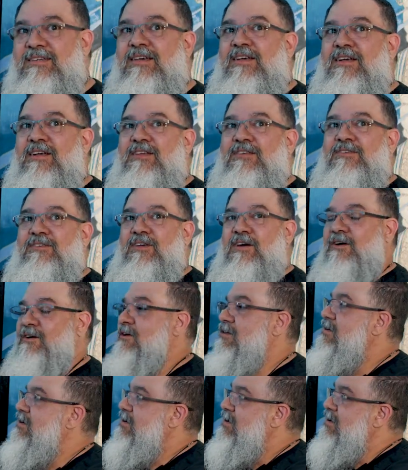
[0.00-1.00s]
So
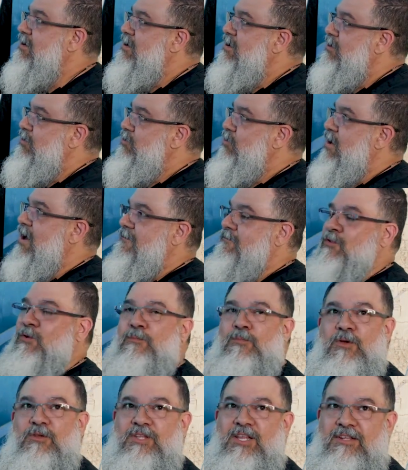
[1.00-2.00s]
you have to
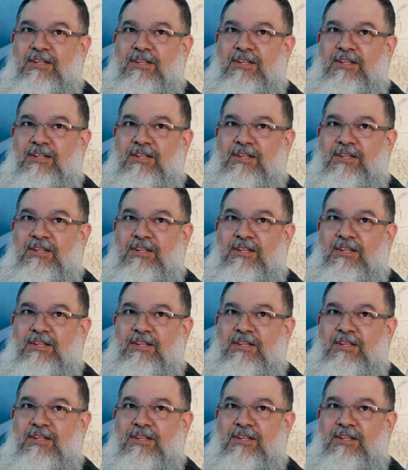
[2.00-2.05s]
protect